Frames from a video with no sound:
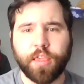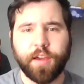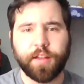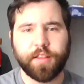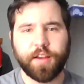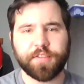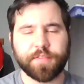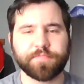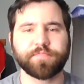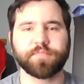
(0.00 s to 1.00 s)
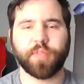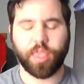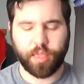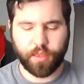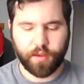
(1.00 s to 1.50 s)
Hey class,
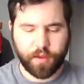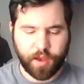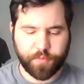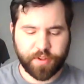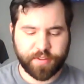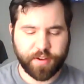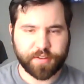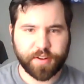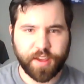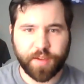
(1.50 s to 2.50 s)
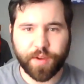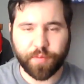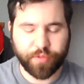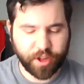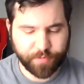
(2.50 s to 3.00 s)
I'm going to talk today about
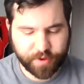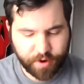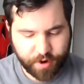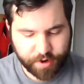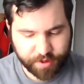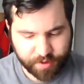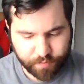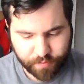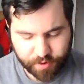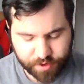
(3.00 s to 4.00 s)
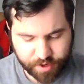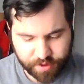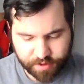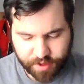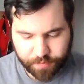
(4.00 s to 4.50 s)
Presbyterianism, which is a
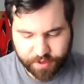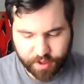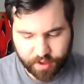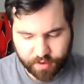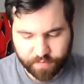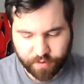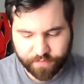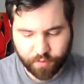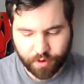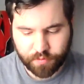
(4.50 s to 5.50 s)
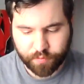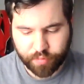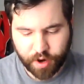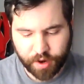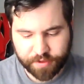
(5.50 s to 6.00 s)
subset of Reformed
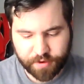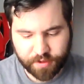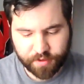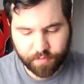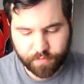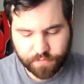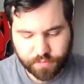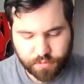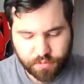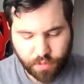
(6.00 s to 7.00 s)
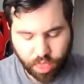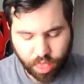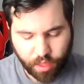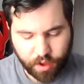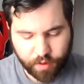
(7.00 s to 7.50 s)
Protestantism.
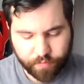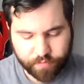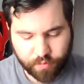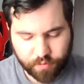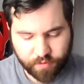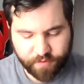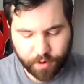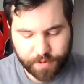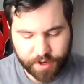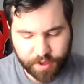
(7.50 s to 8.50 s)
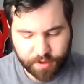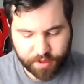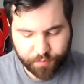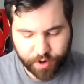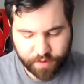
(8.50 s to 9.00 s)
Reformed ideas
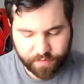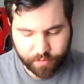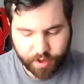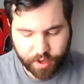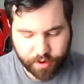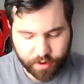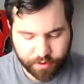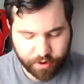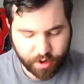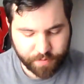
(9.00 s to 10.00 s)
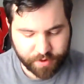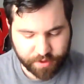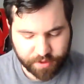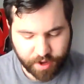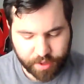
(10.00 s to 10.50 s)
spread from continental Europe to
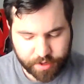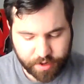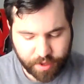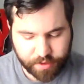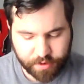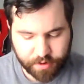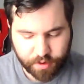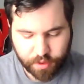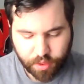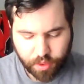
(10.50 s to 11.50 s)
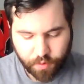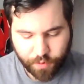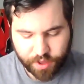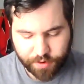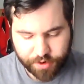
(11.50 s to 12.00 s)
Scotland and England, where
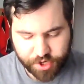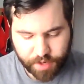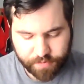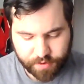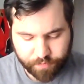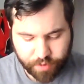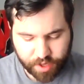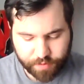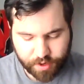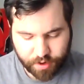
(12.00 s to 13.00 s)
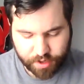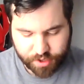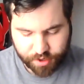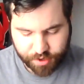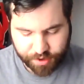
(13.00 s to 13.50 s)
they would shape the Presbyterian
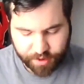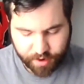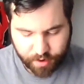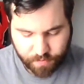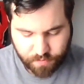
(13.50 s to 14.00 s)
churches there.